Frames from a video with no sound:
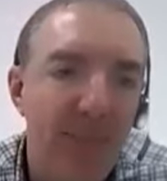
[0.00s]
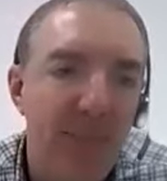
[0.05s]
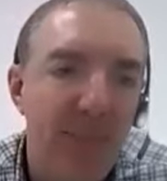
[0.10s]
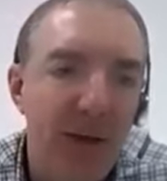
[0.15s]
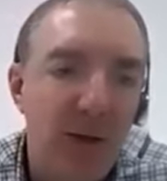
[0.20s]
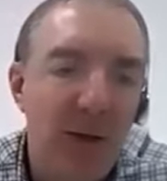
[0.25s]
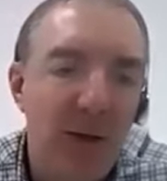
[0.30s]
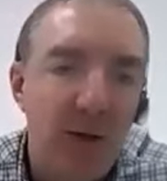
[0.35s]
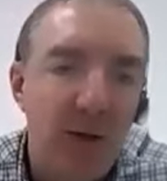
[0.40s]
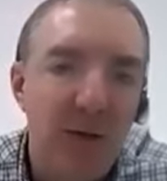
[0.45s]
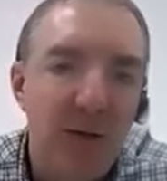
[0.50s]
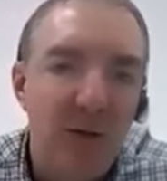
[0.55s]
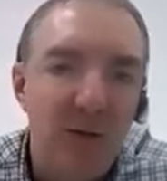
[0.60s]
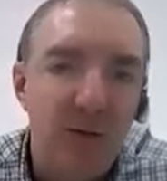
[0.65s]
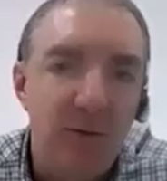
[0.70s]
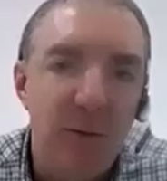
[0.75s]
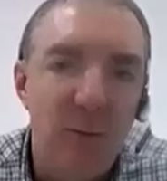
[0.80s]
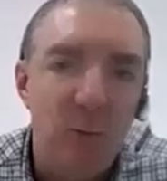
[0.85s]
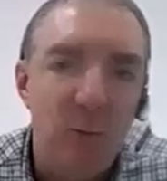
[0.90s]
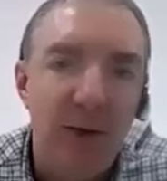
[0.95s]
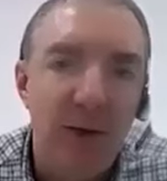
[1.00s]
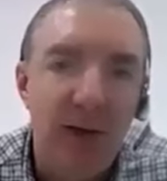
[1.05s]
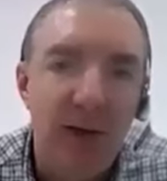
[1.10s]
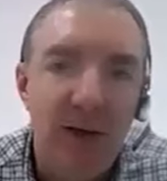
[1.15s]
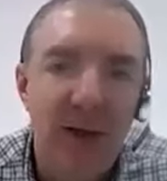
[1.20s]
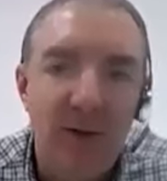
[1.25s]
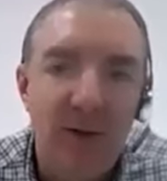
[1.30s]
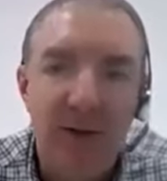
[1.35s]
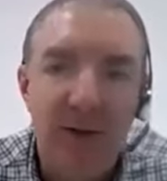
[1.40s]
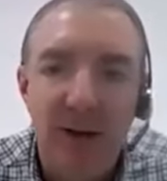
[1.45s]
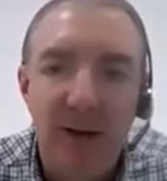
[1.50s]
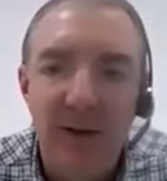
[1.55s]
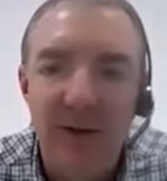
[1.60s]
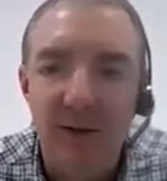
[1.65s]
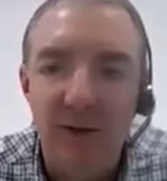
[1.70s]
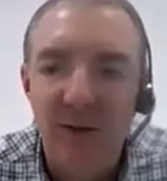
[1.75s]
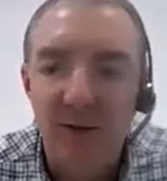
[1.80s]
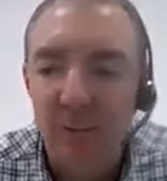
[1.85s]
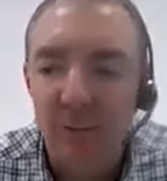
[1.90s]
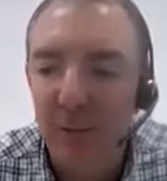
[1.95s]
because we are there
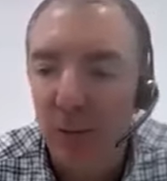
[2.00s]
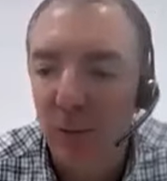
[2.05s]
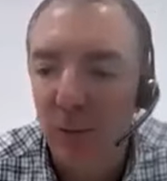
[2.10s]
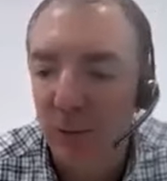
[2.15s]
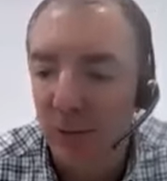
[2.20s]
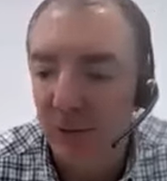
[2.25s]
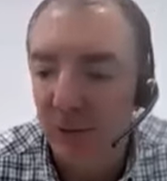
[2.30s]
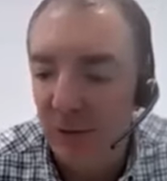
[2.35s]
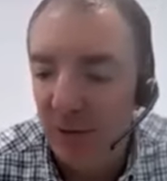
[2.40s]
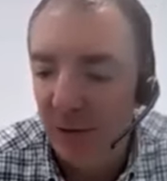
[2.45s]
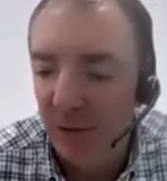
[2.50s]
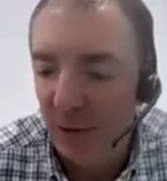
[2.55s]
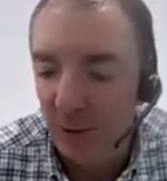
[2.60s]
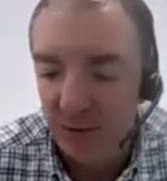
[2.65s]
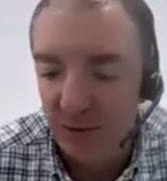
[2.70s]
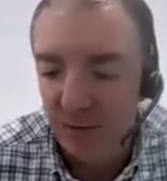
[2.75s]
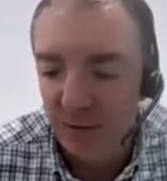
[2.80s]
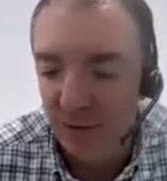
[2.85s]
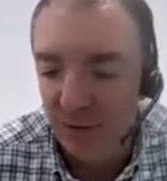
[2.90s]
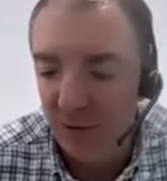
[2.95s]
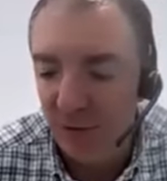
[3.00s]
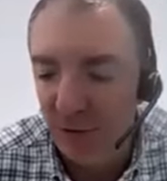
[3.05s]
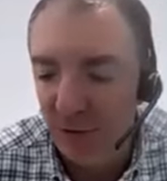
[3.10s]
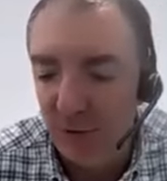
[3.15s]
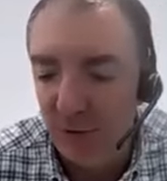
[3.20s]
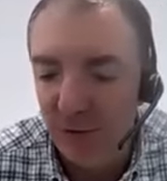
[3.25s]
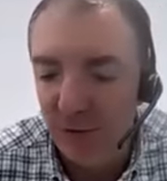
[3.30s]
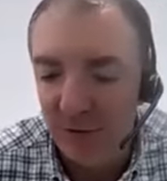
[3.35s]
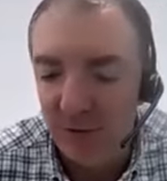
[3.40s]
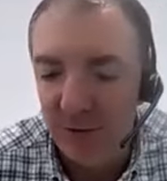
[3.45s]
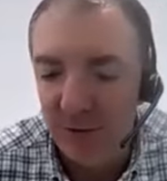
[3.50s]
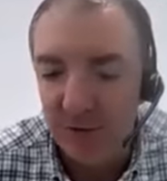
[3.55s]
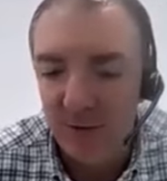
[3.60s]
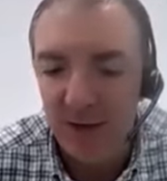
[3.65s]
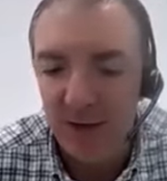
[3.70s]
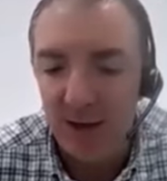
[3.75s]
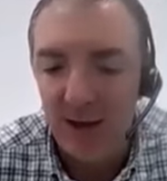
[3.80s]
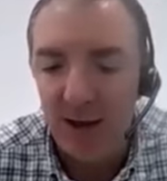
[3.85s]
to support you as a student